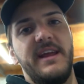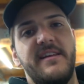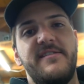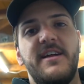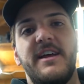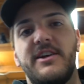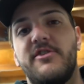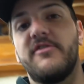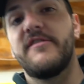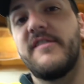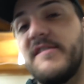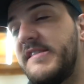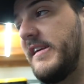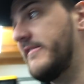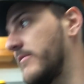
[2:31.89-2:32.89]
It's not like you're just
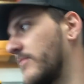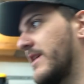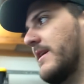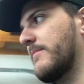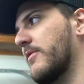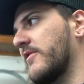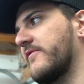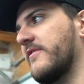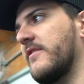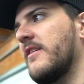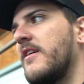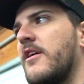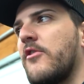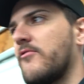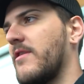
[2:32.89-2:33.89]
gonna see some random person
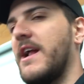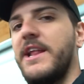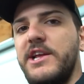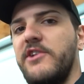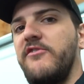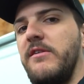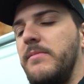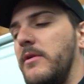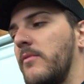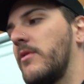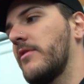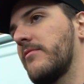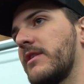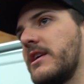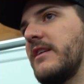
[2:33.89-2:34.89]
riding a
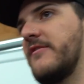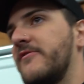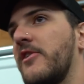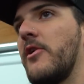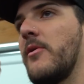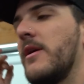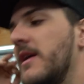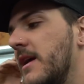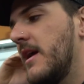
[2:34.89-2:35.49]
GP1 really. So